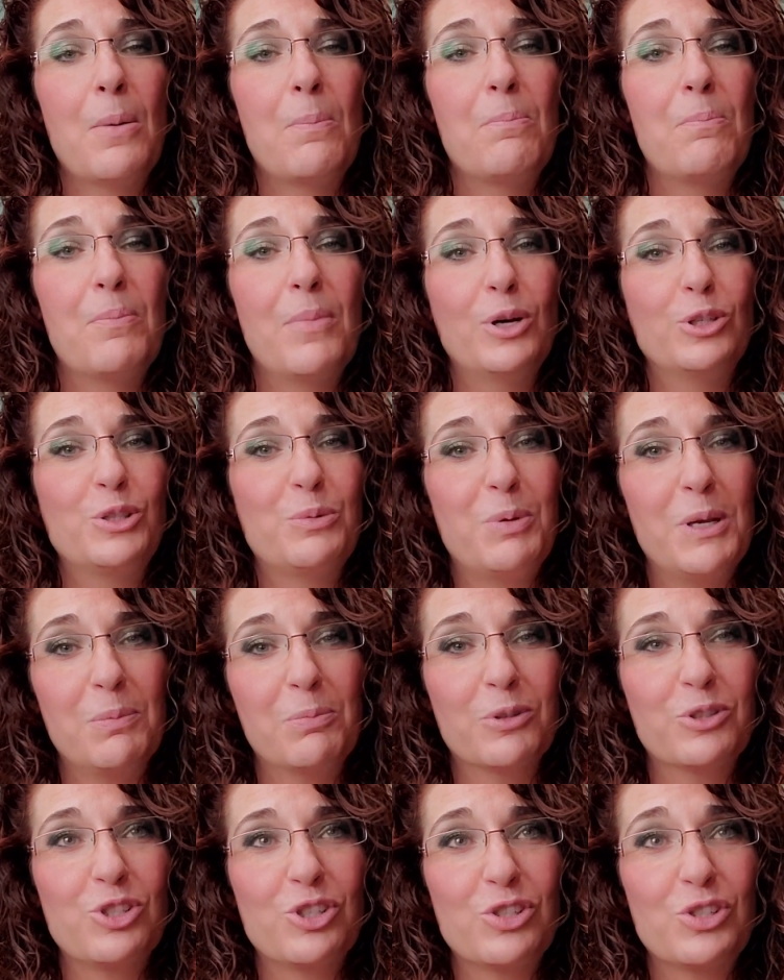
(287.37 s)
Most
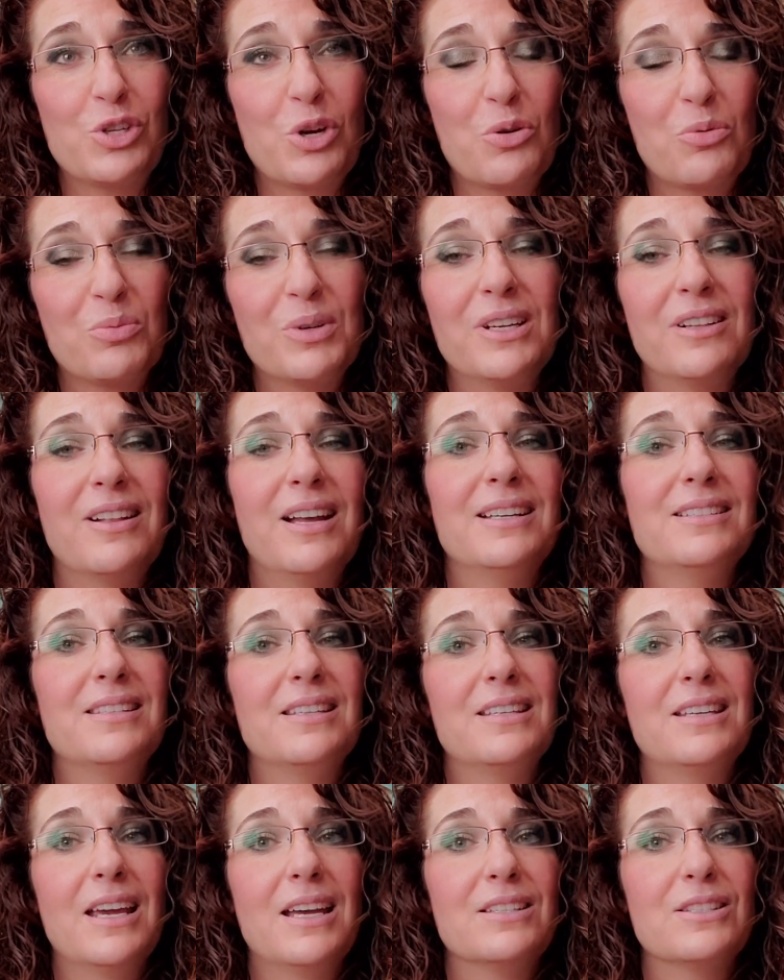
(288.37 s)
people just don't realize
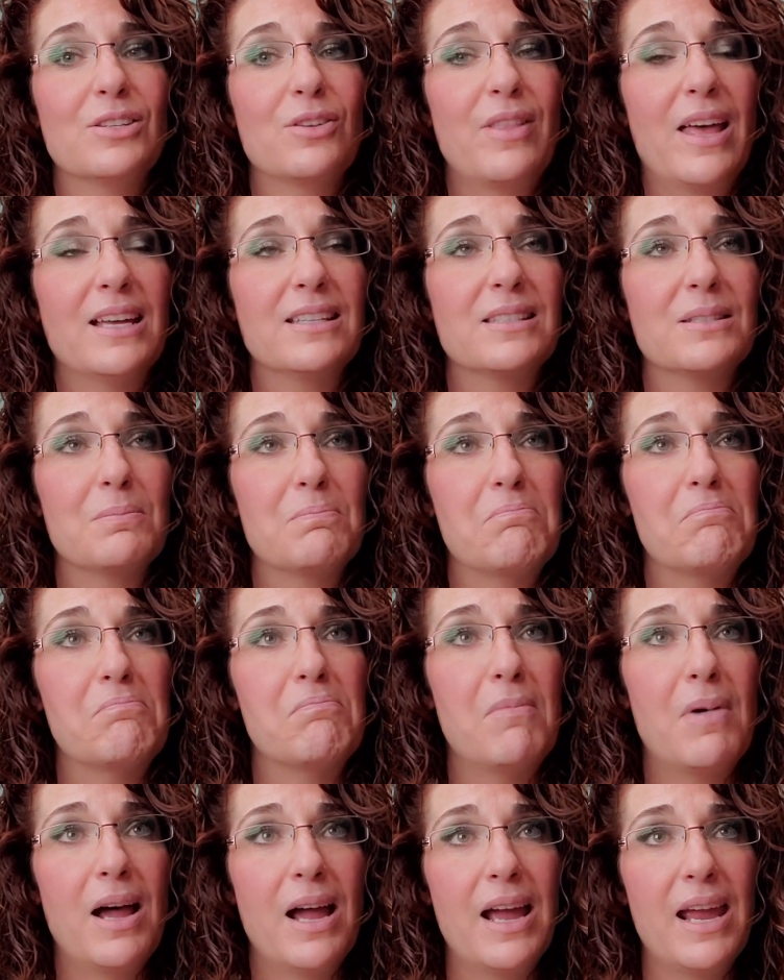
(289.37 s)
it yet. So that's
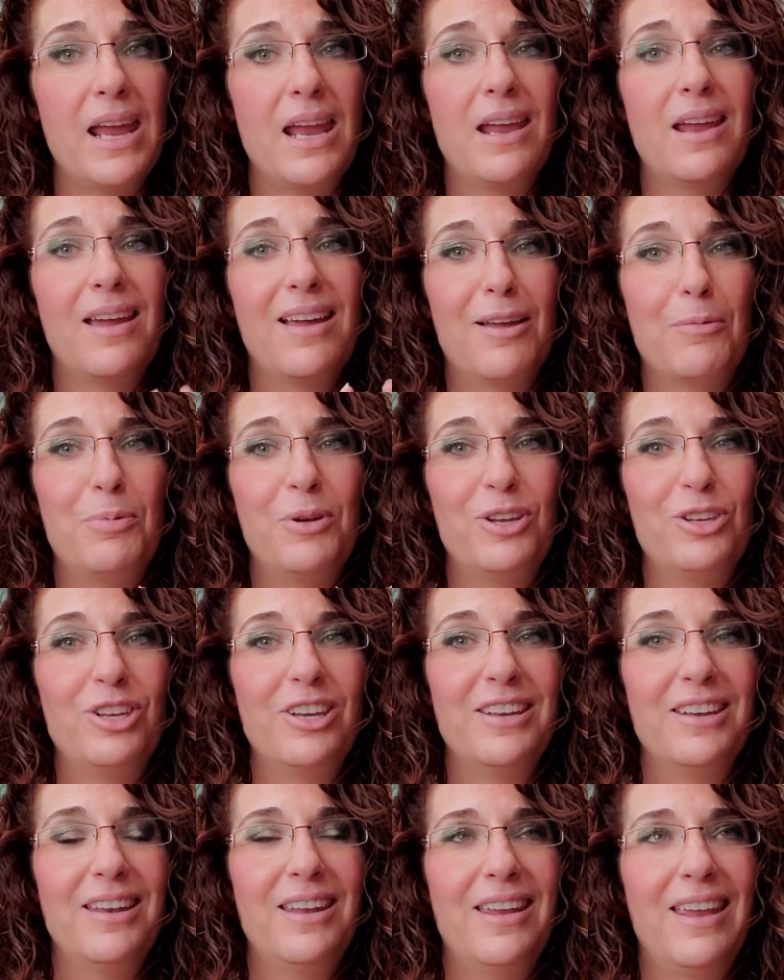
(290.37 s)
my
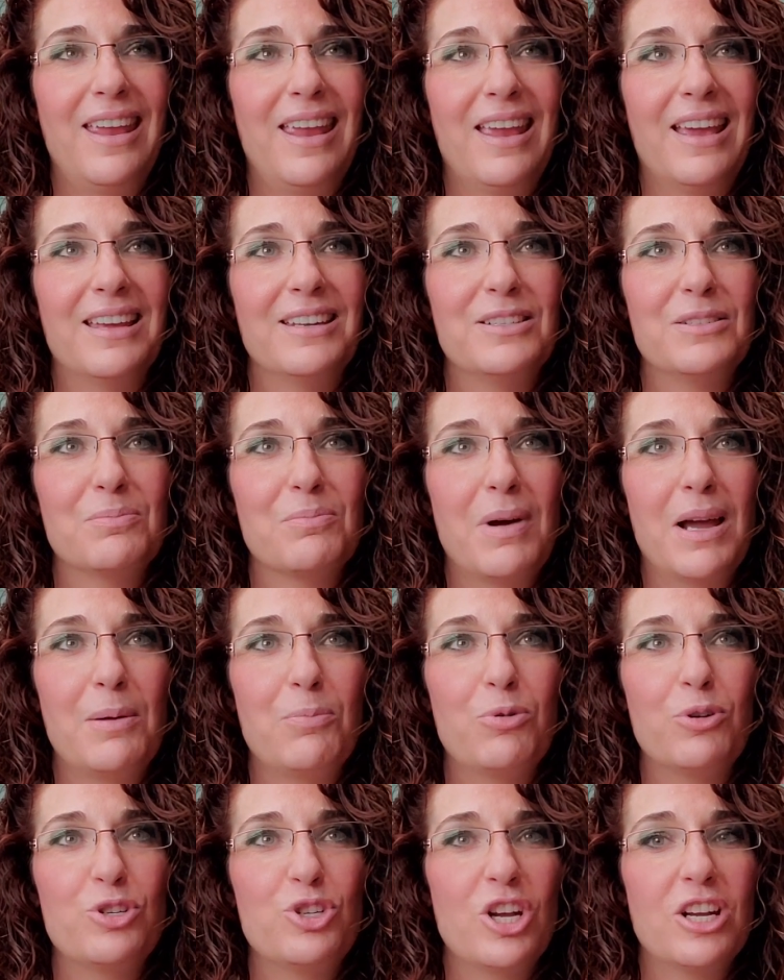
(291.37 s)
opinion, and my
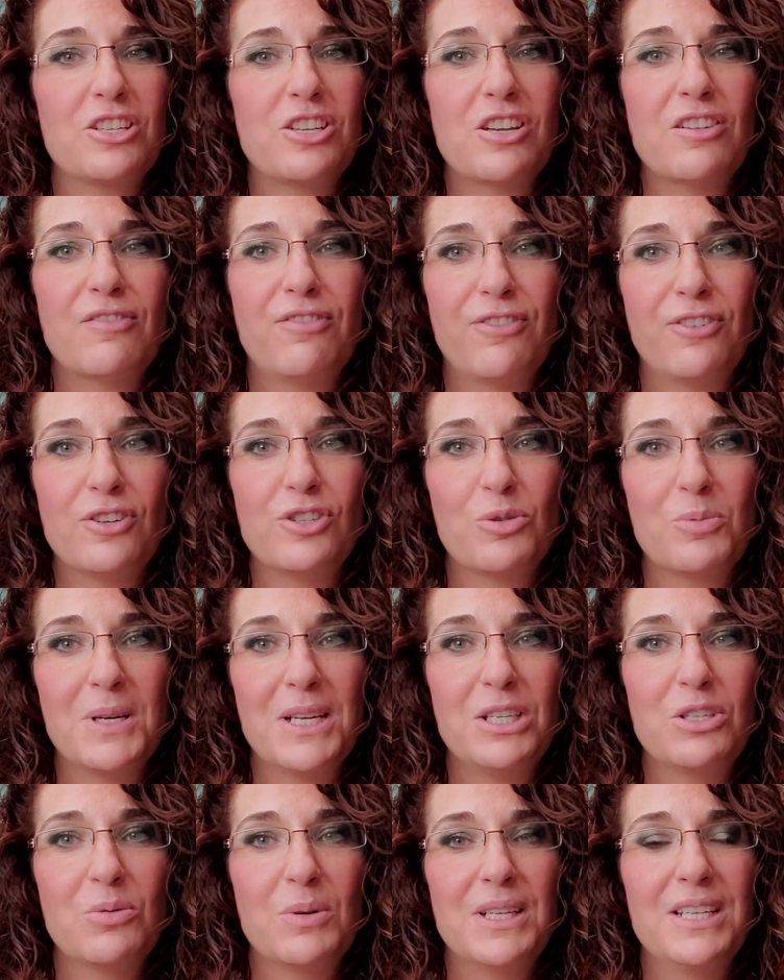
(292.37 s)
projection for
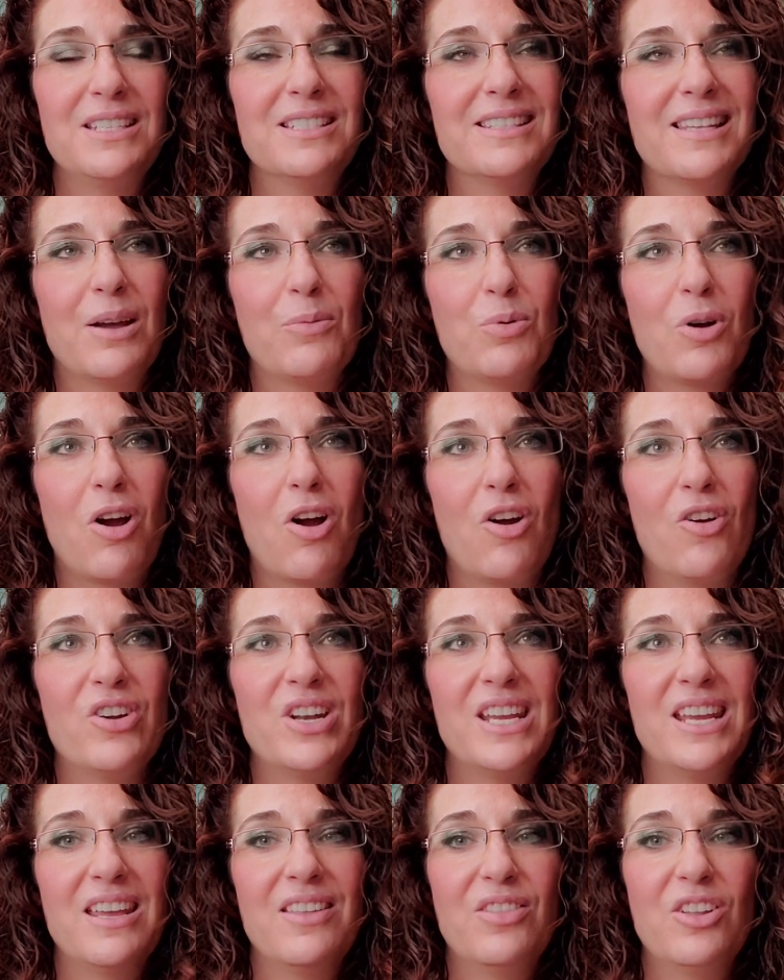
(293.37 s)
2020 is that we're
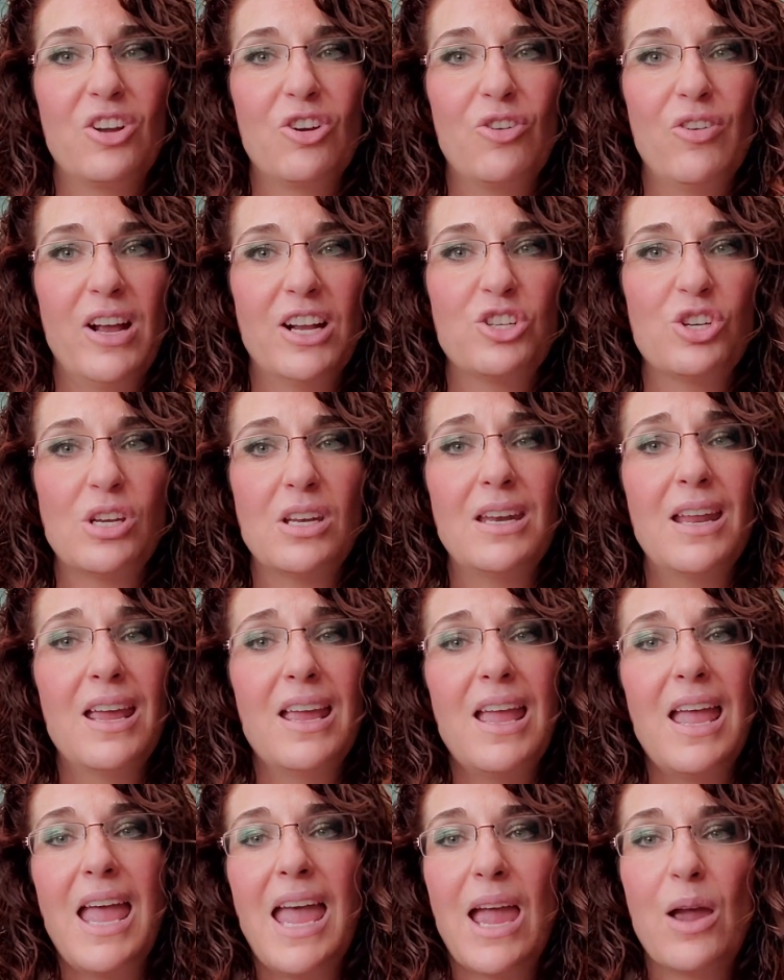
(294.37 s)
already in the correction,
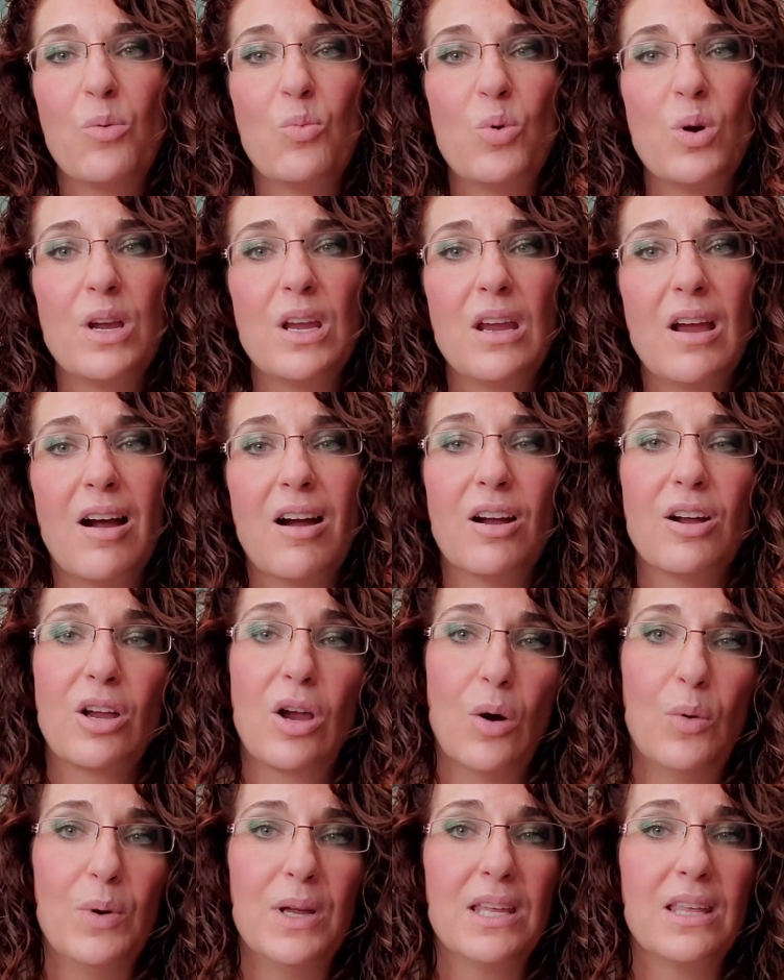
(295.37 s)
and we are
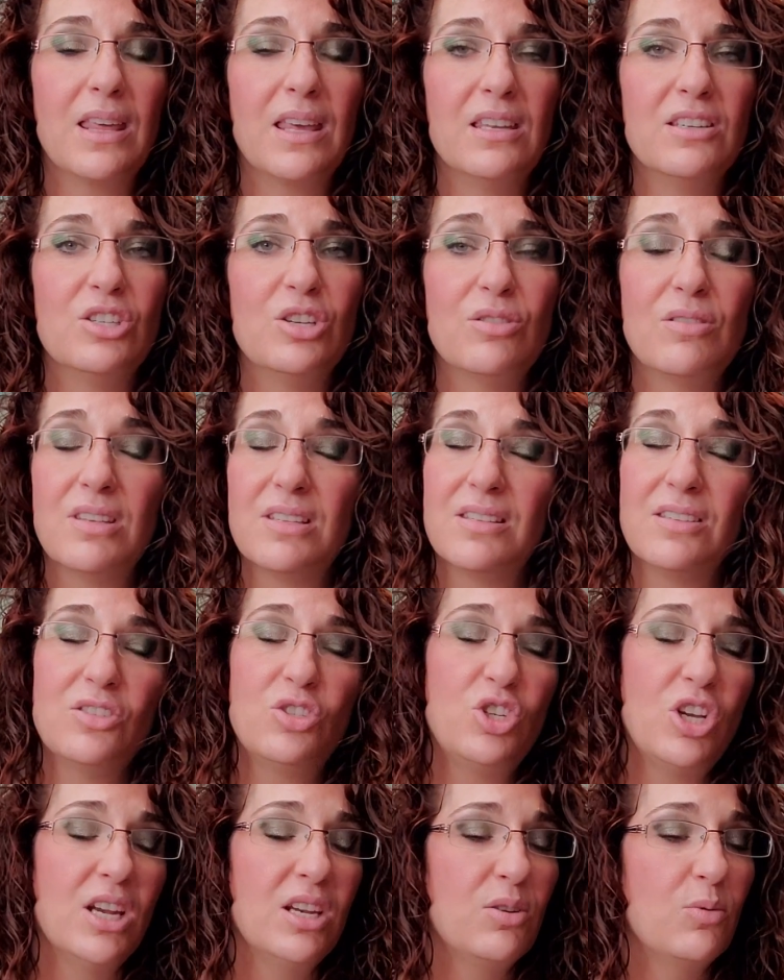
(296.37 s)
going into, this is
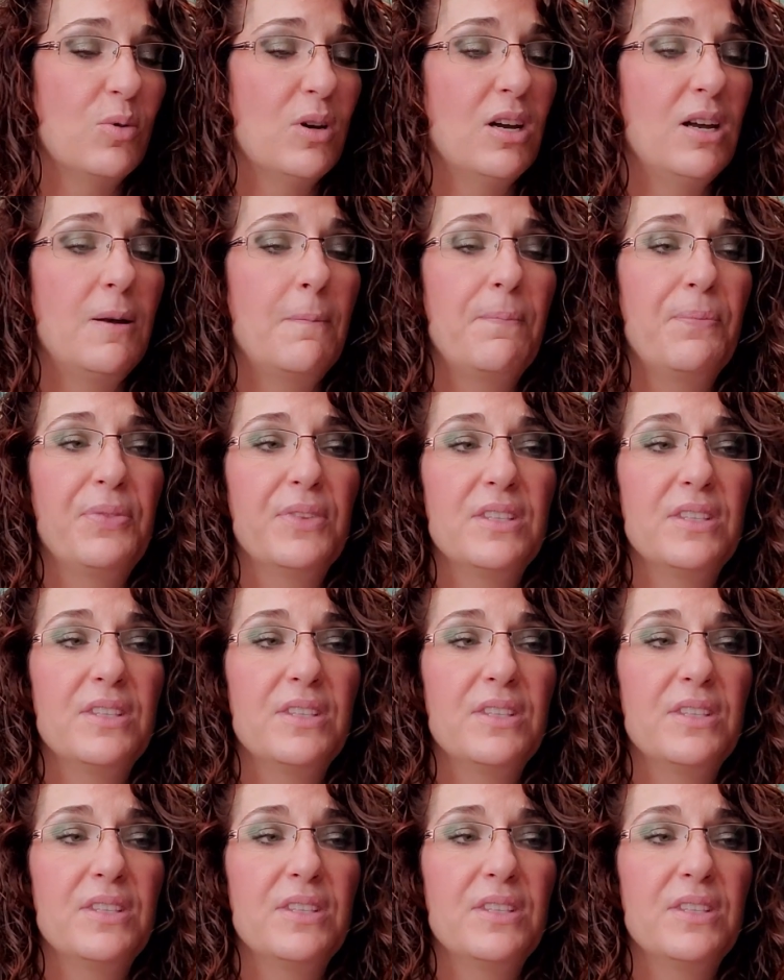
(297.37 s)
January,